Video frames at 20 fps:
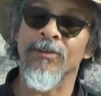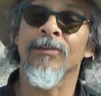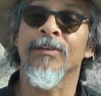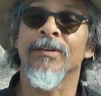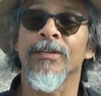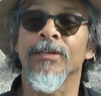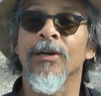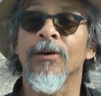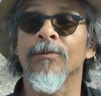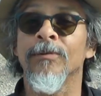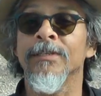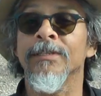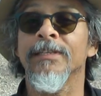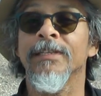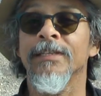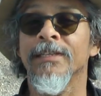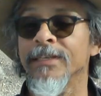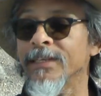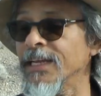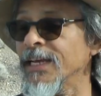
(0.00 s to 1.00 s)
going to go into
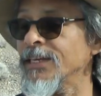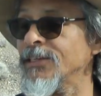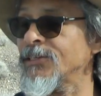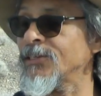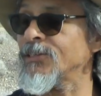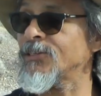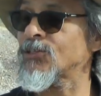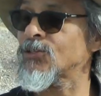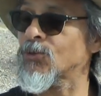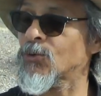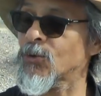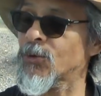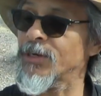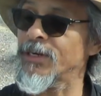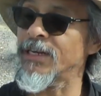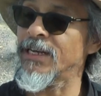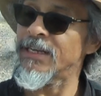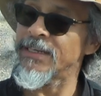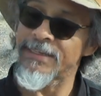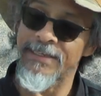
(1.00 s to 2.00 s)
the Daisy
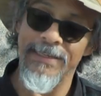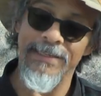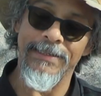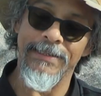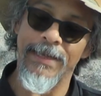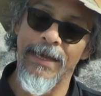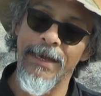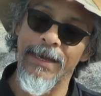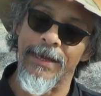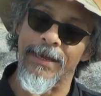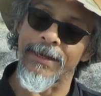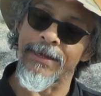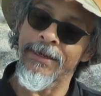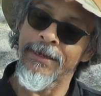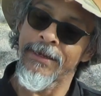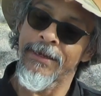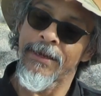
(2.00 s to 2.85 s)
story today,